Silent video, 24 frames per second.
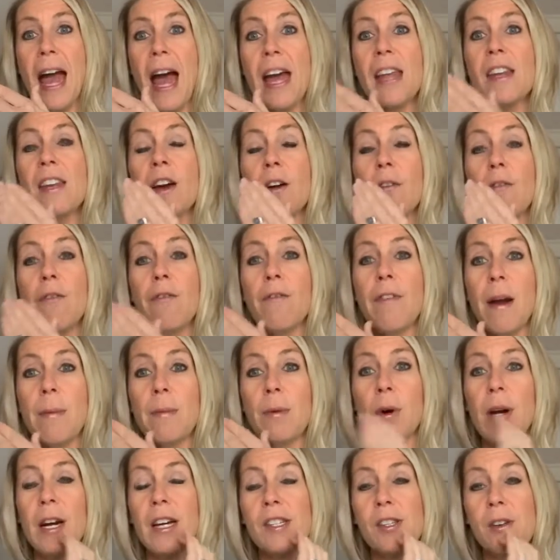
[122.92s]
end of
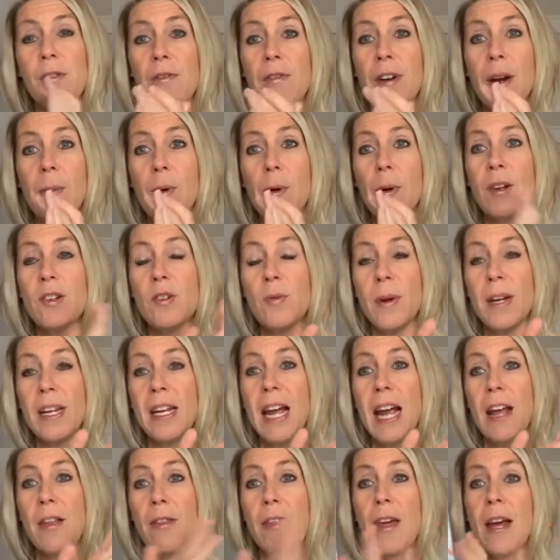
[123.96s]
February. So February
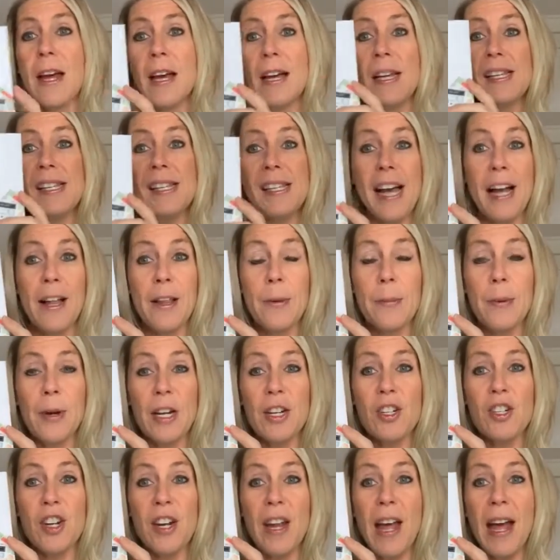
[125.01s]
twenty-eighth,
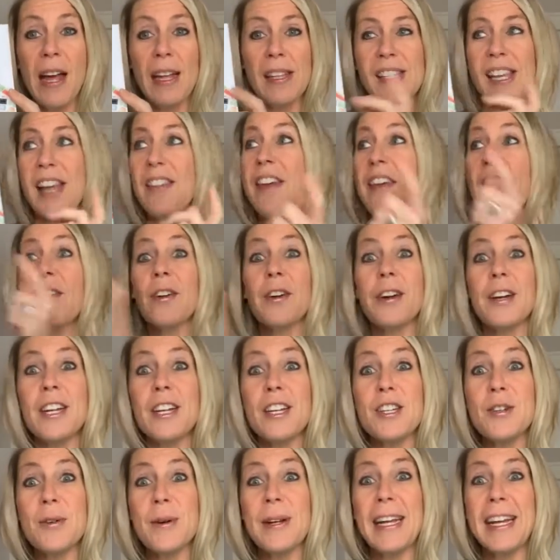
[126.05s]
celebration ends. And then they're
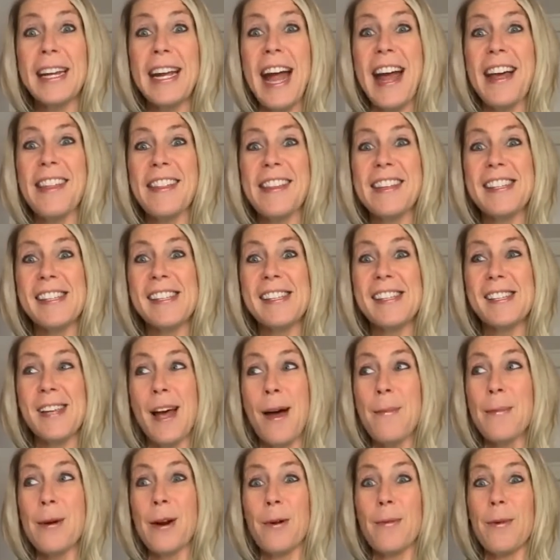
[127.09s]
gonna do it again this
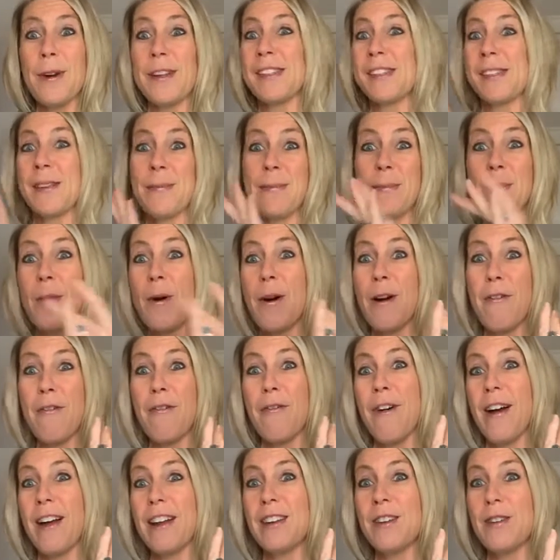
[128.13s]
summer with some more
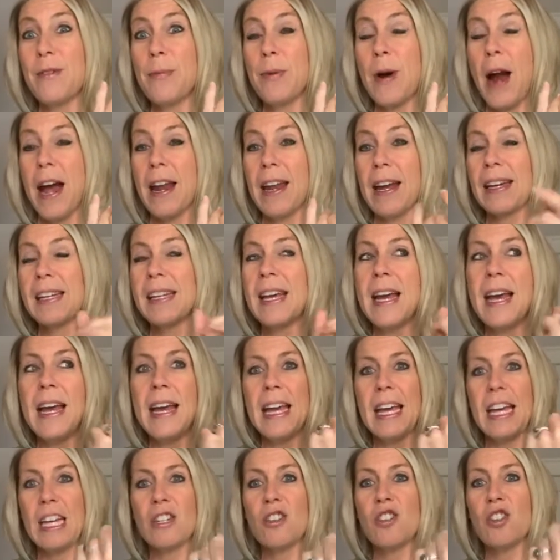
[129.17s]
fun new product
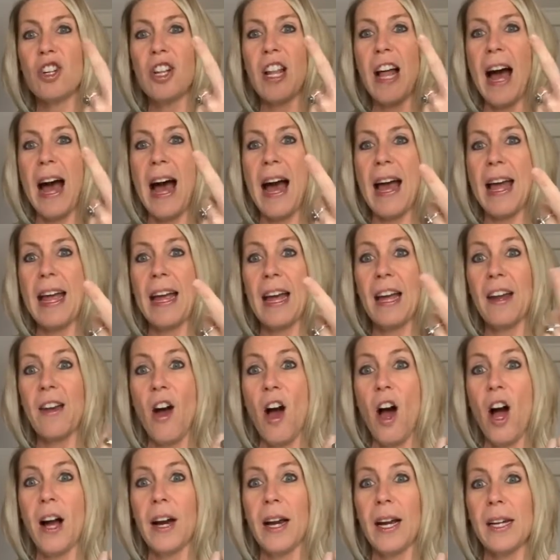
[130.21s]
in July and
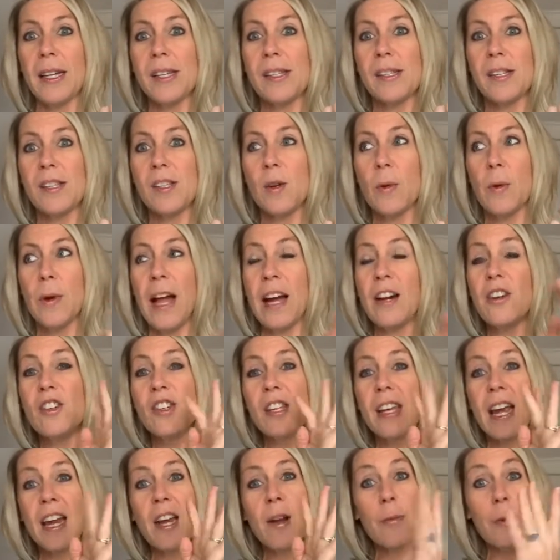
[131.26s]
August. So we'll
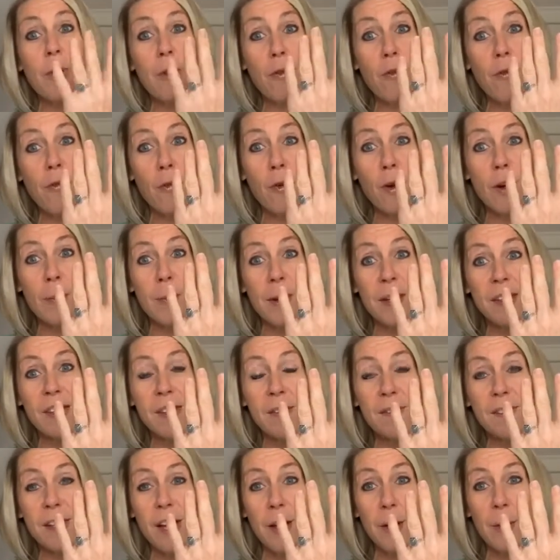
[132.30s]
actually end up with four months
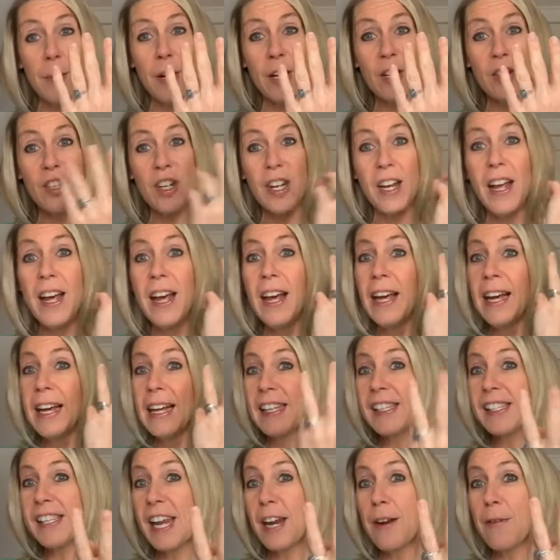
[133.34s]
of celebration
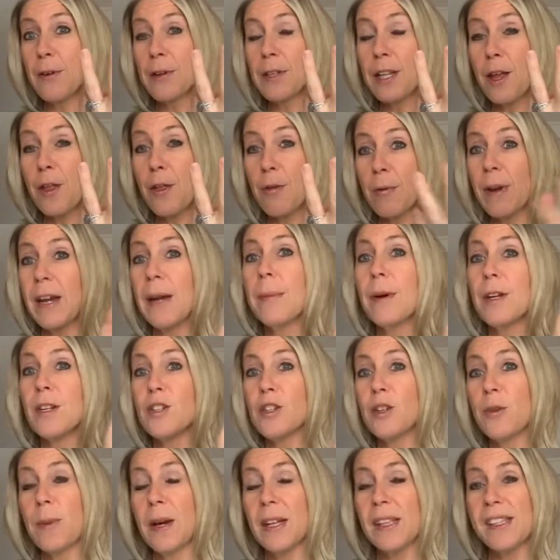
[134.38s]
instead of only three, but
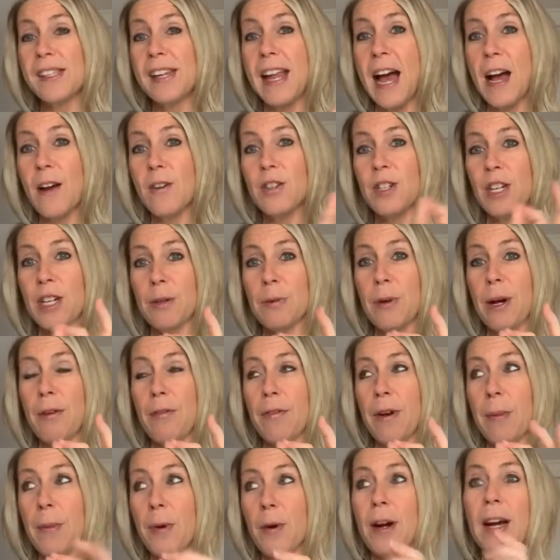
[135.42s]
two months now, January,
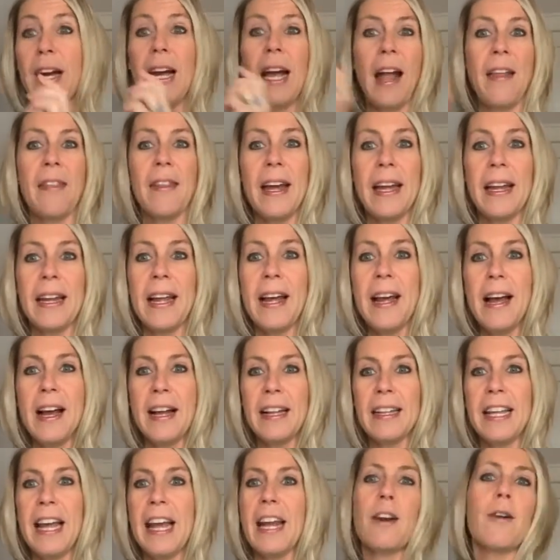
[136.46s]
February, and then
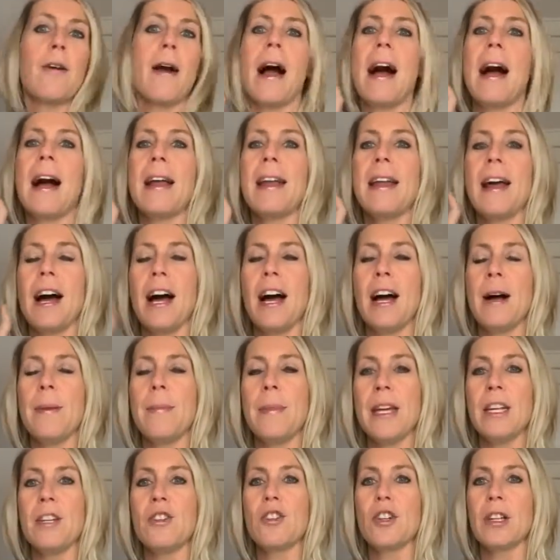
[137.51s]
later on um,
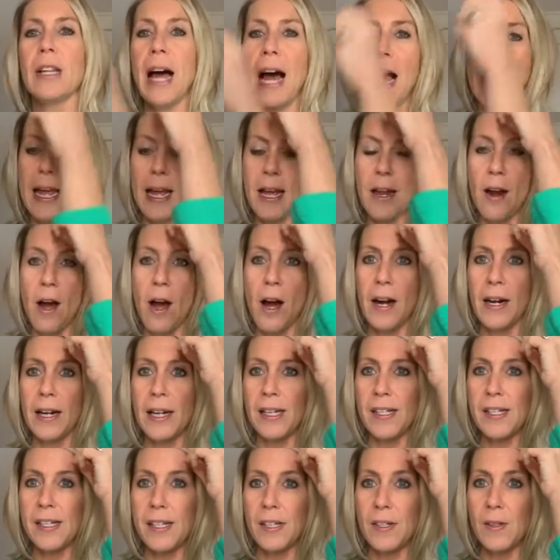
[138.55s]
in July and
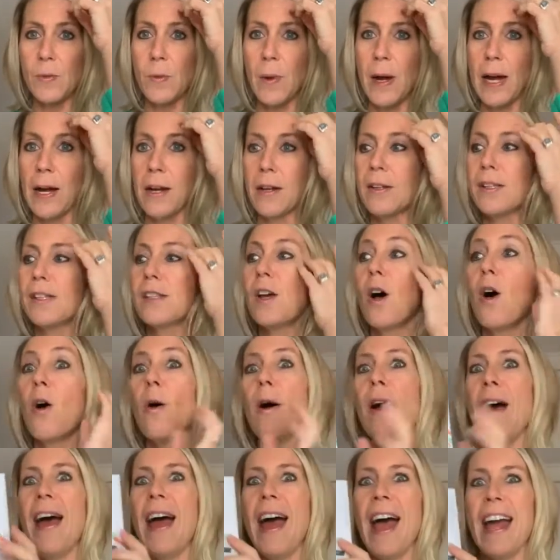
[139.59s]
August as well.
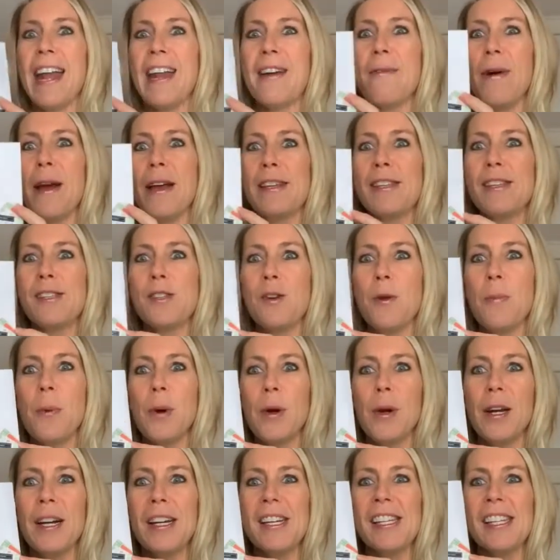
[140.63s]
So anyway,
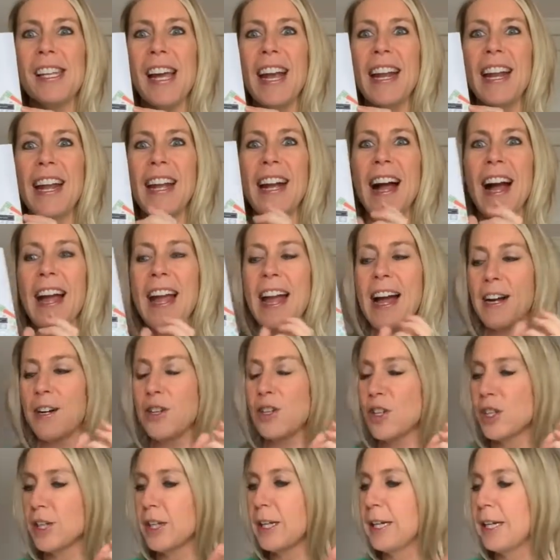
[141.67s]
super exciting. I
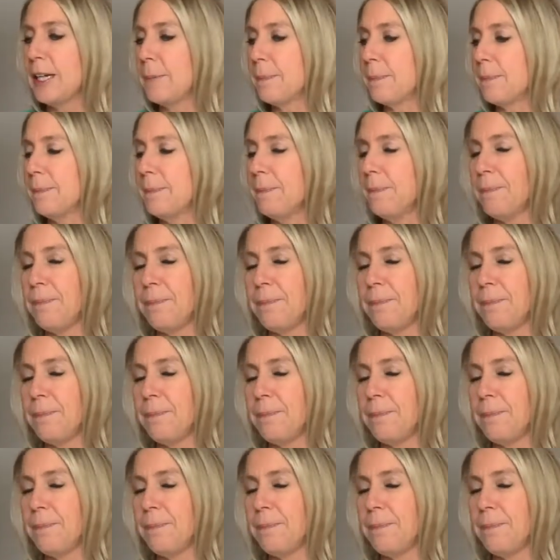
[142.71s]
actually,